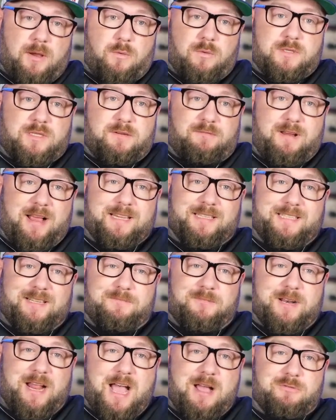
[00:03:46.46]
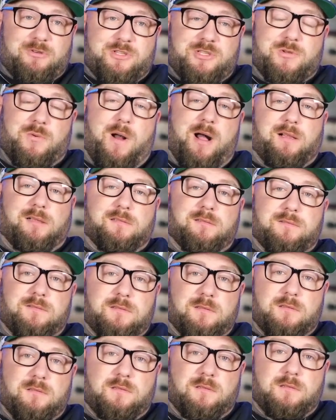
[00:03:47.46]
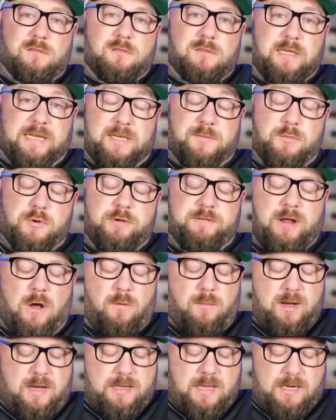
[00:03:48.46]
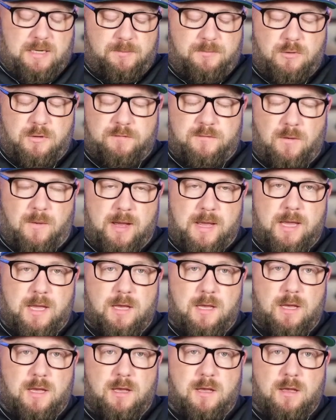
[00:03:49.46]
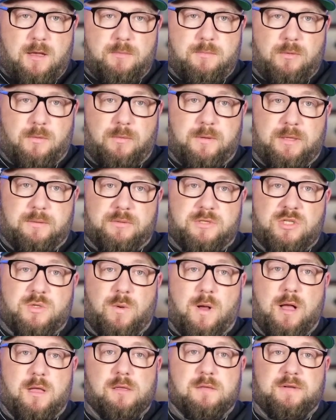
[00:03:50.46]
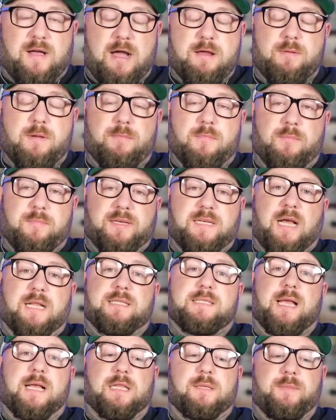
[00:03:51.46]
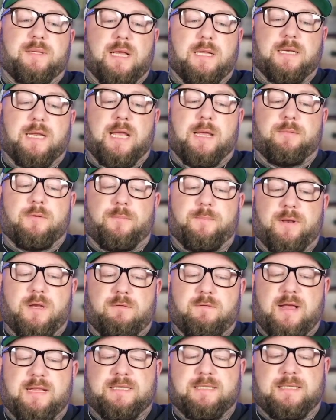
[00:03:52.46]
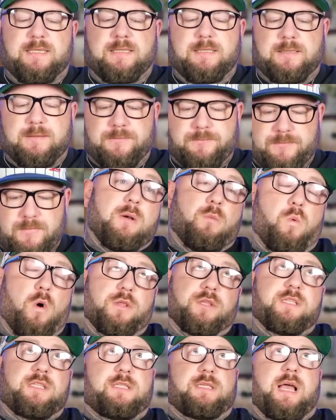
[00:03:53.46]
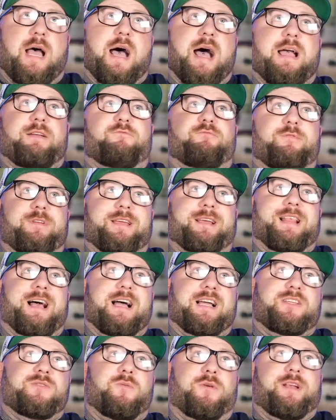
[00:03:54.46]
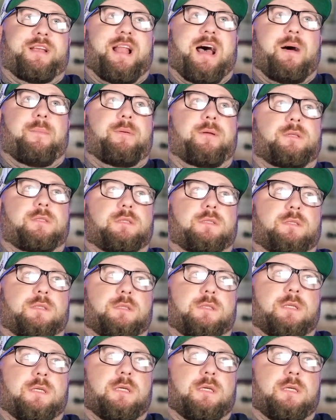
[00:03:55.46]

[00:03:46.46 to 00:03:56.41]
was arrested when I was 12. He's moved out by then, he'd moved away. But when he was 12, I remember my dad telling me that neighbour had been arrested. Once I realised what had happened,